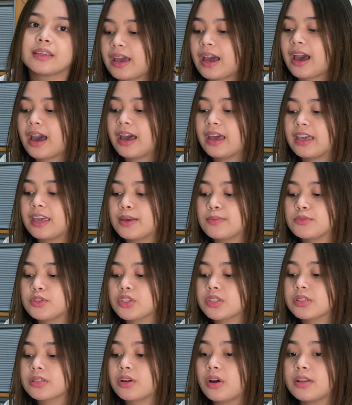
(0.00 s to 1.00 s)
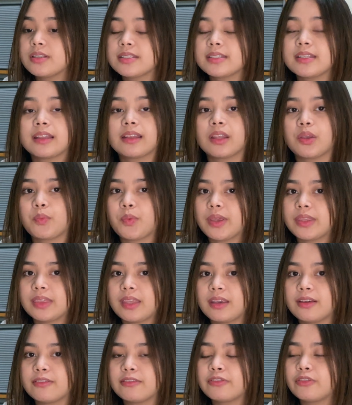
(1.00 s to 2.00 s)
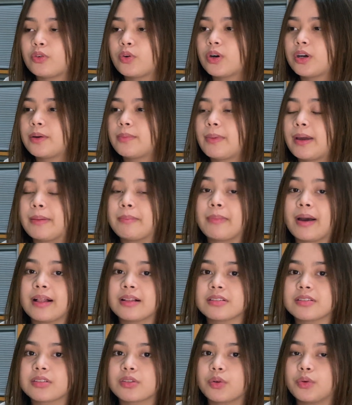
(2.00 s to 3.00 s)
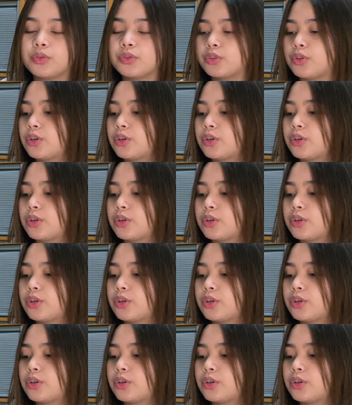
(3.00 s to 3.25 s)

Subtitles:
I am just constantly waiting for my milestone,